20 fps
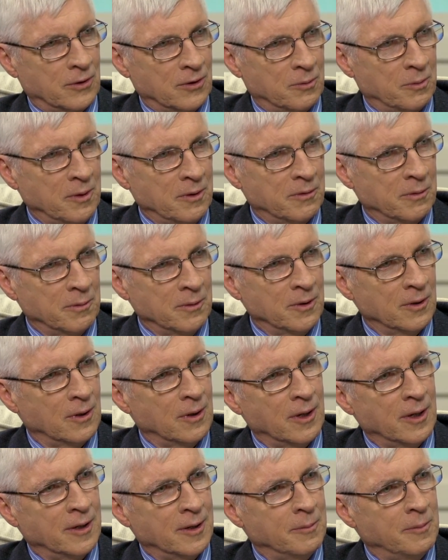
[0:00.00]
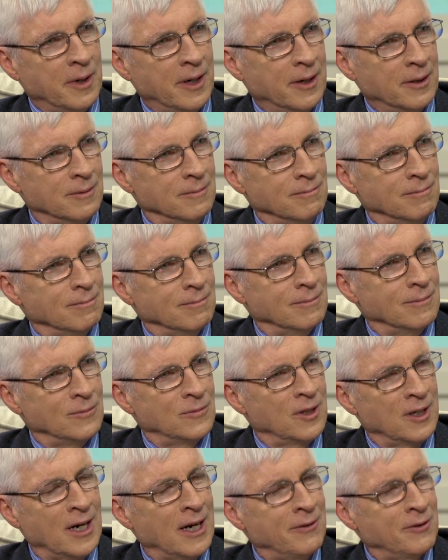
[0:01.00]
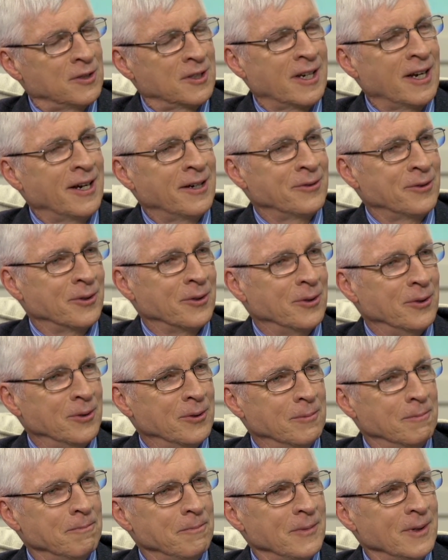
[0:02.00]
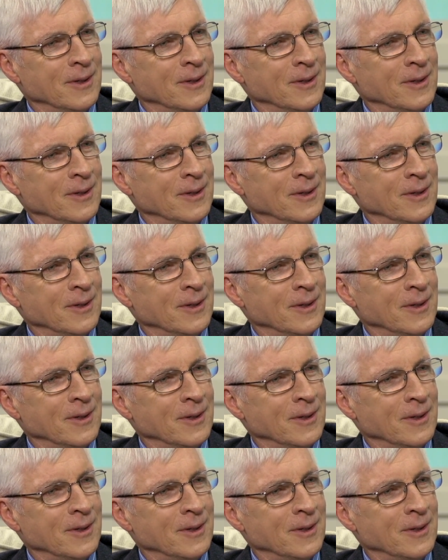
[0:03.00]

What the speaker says: to speak from your heart about to the average Catholic who